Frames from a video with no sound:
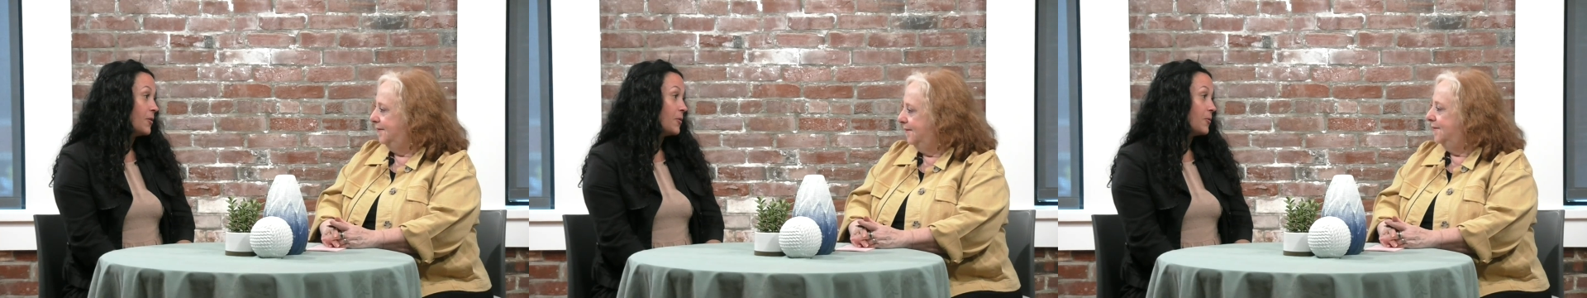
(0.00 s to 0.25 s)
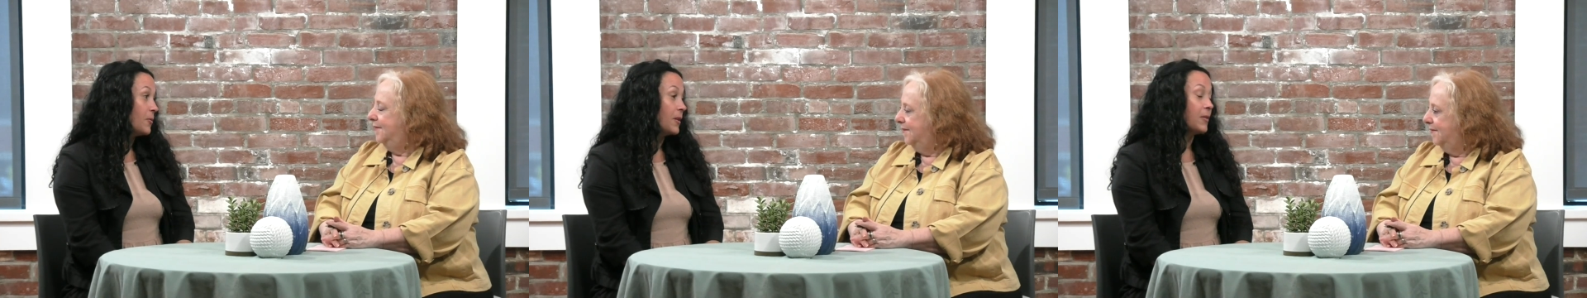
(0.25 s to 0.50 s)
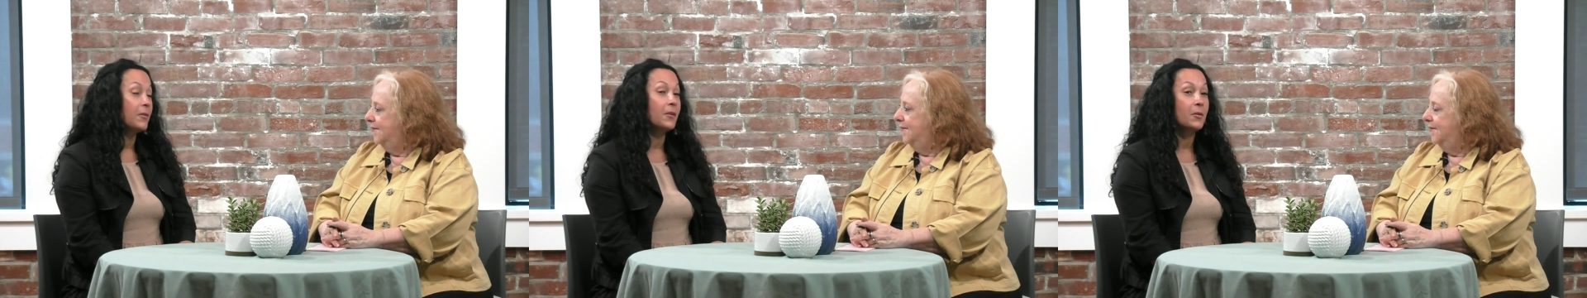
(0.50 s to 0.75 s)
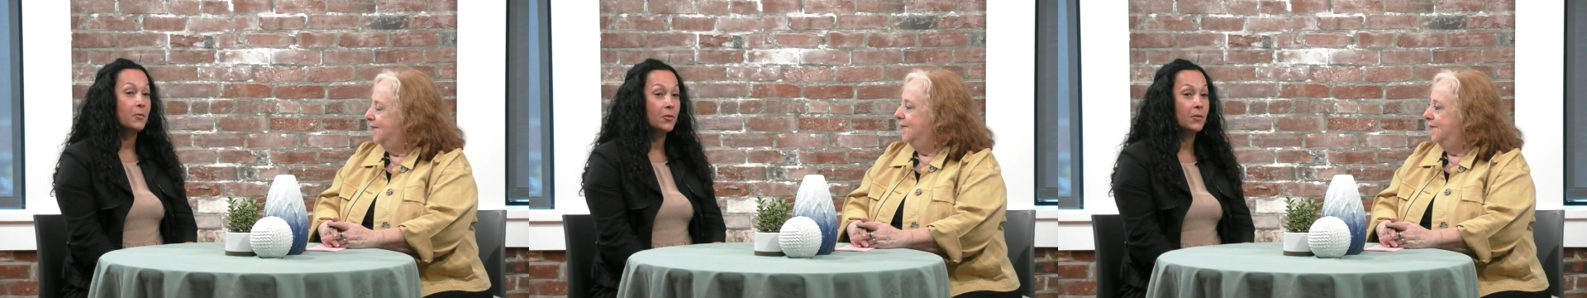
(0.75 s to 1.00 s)
Speaker 1: with the
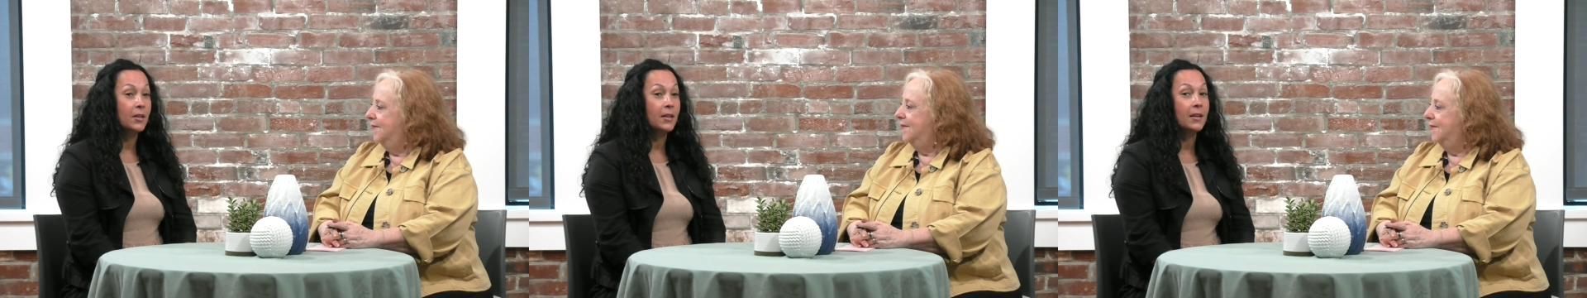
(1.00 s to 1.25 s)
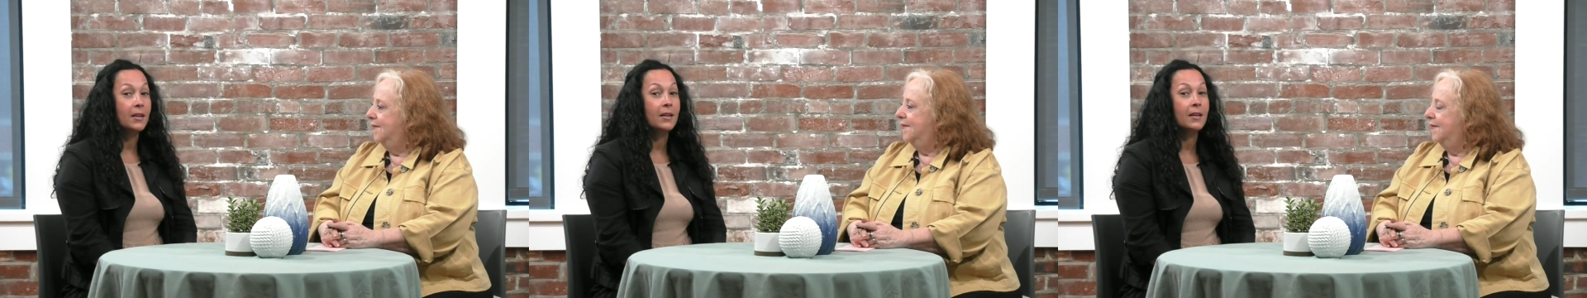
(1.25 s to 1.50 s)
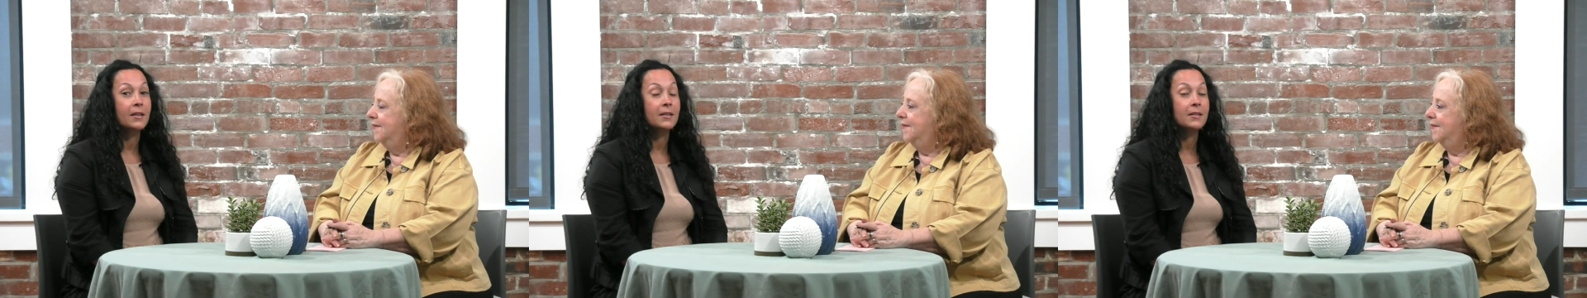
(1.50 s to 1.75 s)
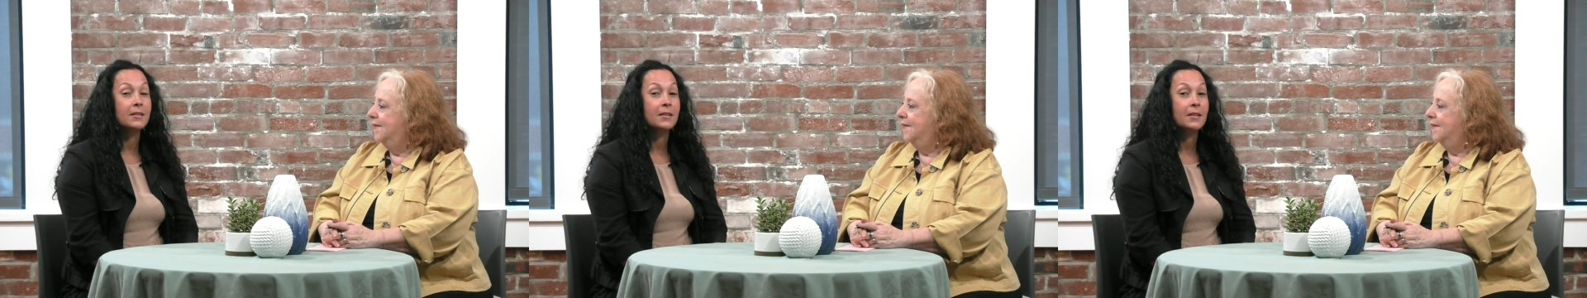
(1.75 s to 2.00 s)
community
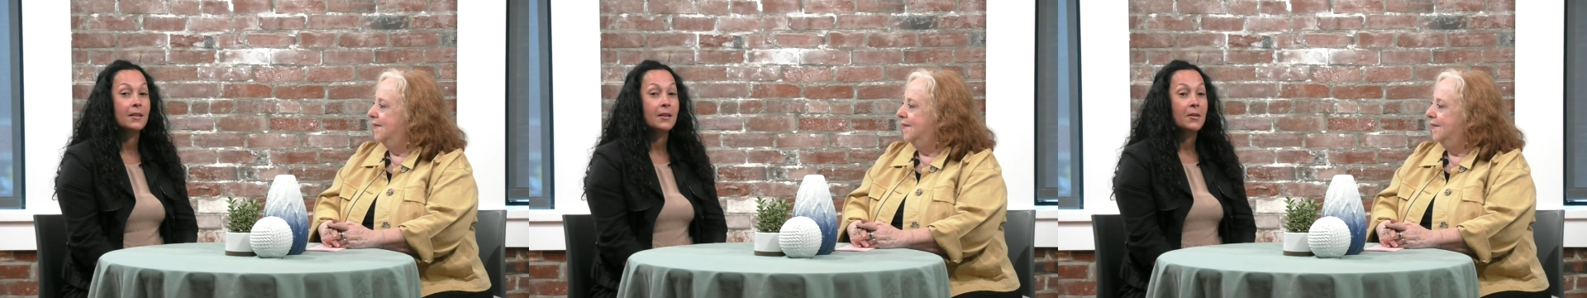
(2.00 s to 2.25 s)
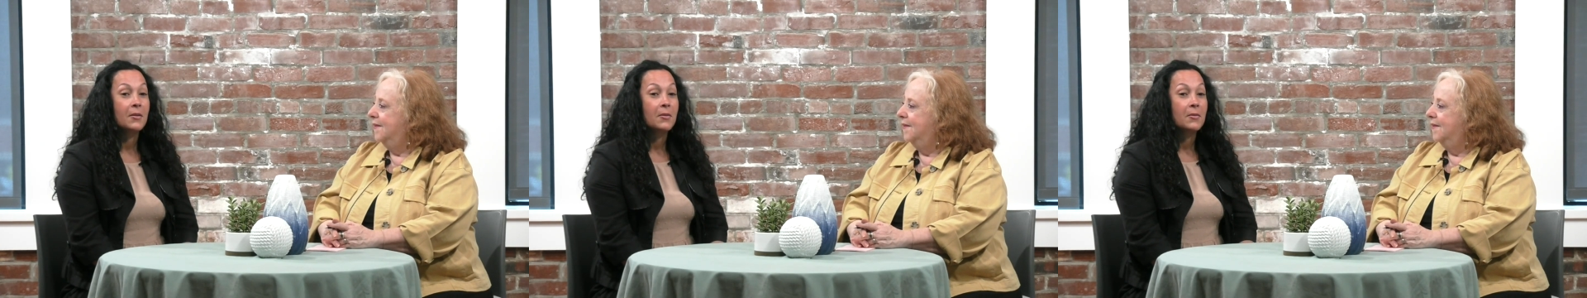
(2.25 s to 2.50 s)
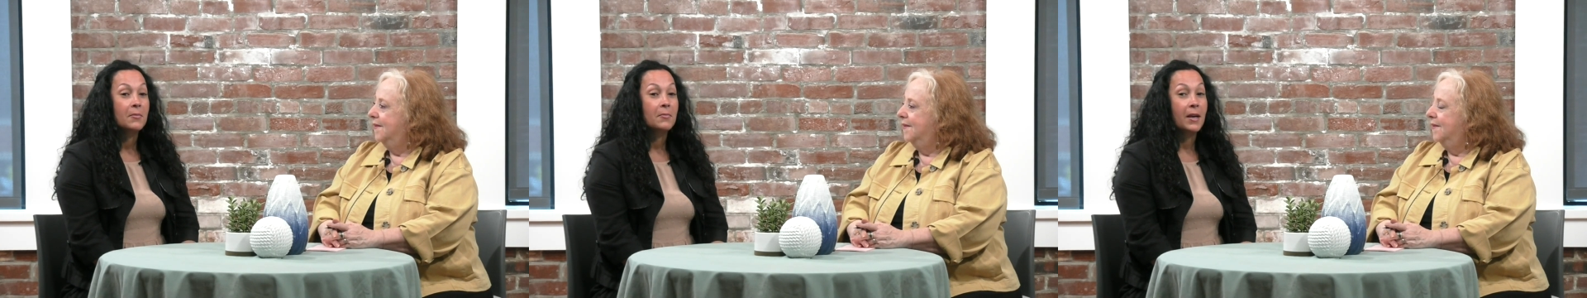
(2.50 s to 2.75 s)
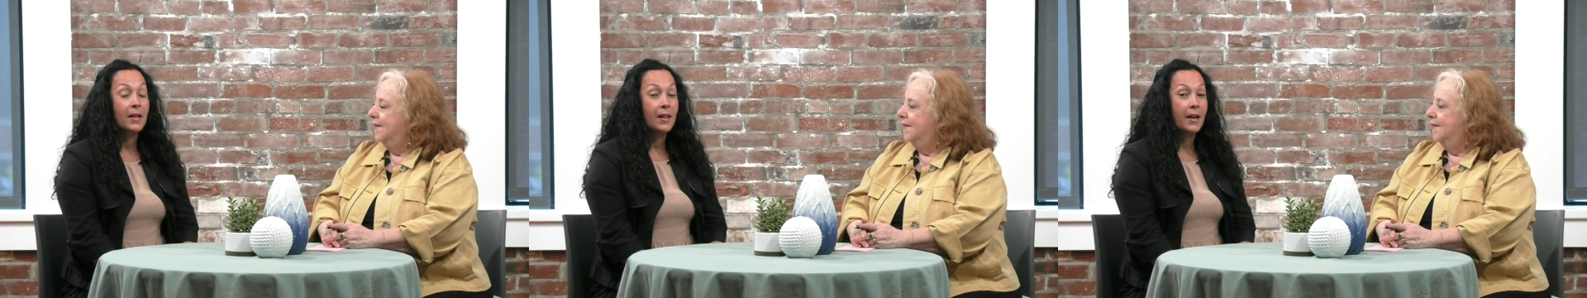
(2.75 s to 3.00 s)
and
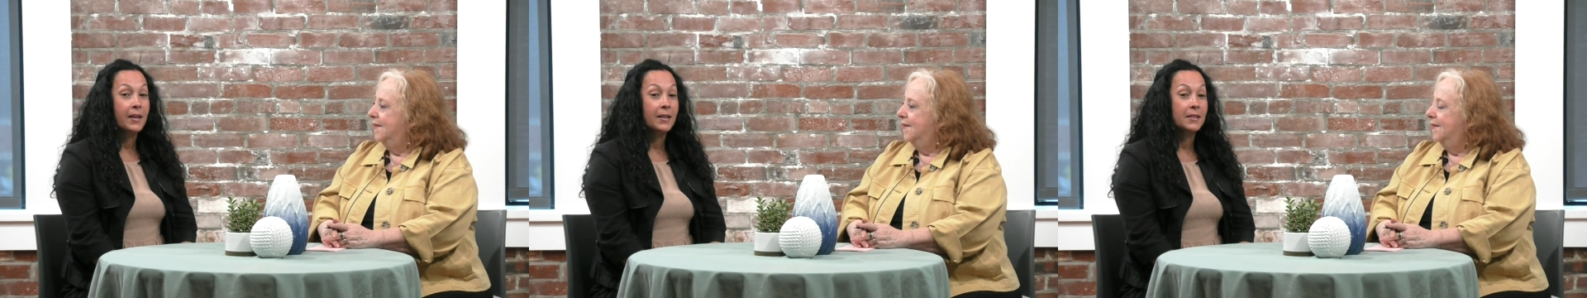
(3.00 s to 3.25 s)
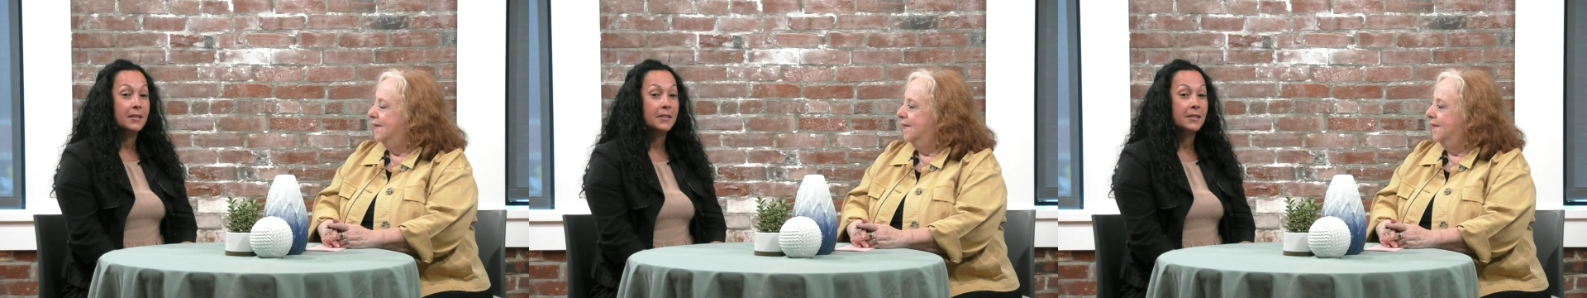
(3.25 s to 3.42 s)
my clients.